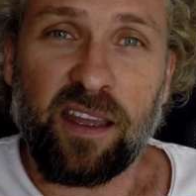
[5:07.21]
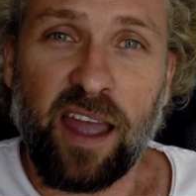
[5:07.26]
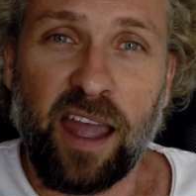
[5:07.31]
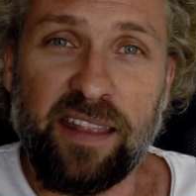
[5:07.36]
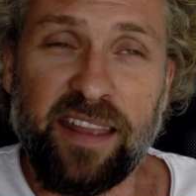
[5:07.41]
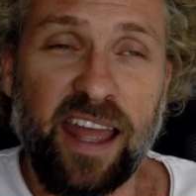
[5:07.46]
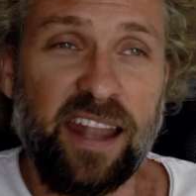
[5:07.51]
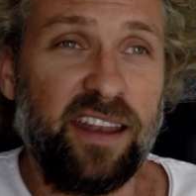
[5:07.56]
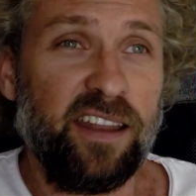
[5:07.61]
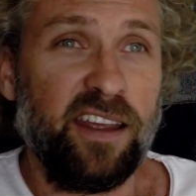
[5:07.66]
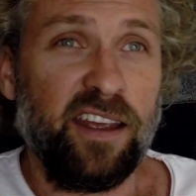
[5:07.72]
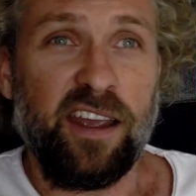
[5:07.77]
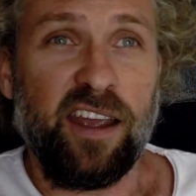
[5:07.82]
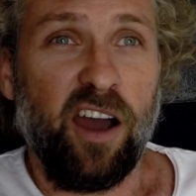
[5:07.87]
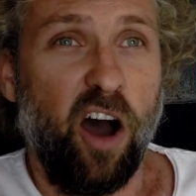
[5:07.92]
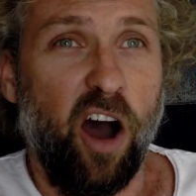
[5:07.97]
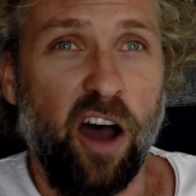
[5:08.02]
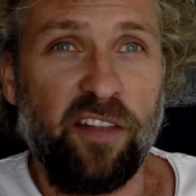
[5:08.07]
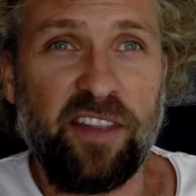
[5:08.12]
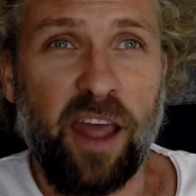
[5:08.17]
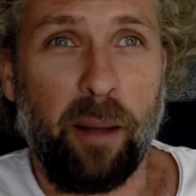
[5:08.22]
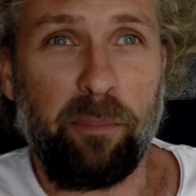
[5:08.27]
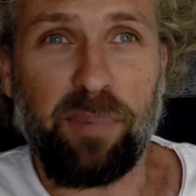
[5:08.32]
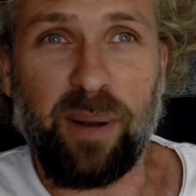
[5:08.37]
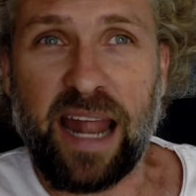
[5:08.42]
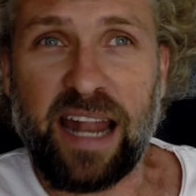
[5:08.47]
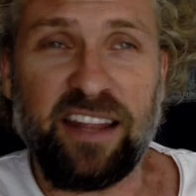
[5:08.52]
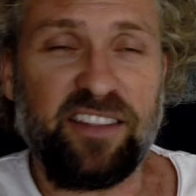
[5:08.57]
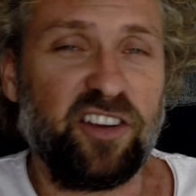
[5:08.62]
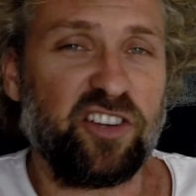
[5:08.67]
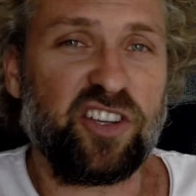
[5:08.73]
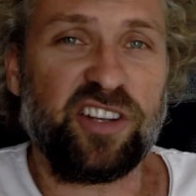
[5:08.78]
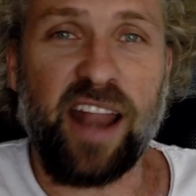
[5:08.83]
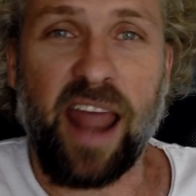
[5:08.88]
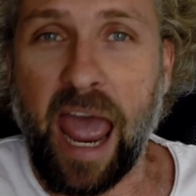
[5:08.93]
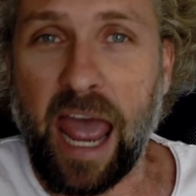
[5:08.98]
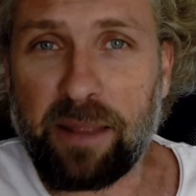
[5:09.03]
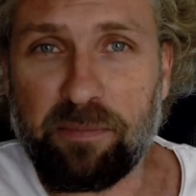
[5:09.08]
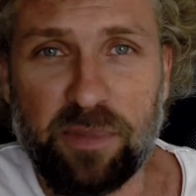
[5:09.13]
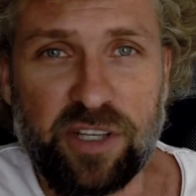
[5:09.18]
And then on that planet there's an
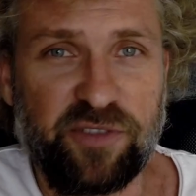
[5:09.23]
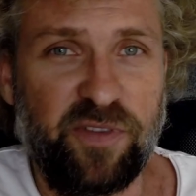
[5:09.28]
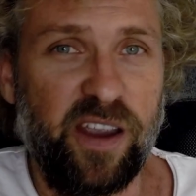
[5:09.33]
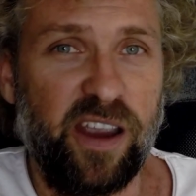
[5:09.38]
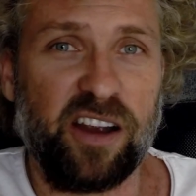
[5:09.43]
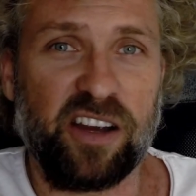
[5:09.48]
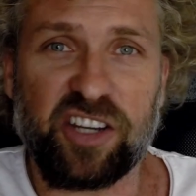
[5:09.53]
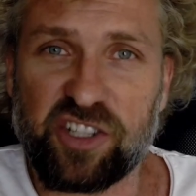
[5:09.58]
atmosphere,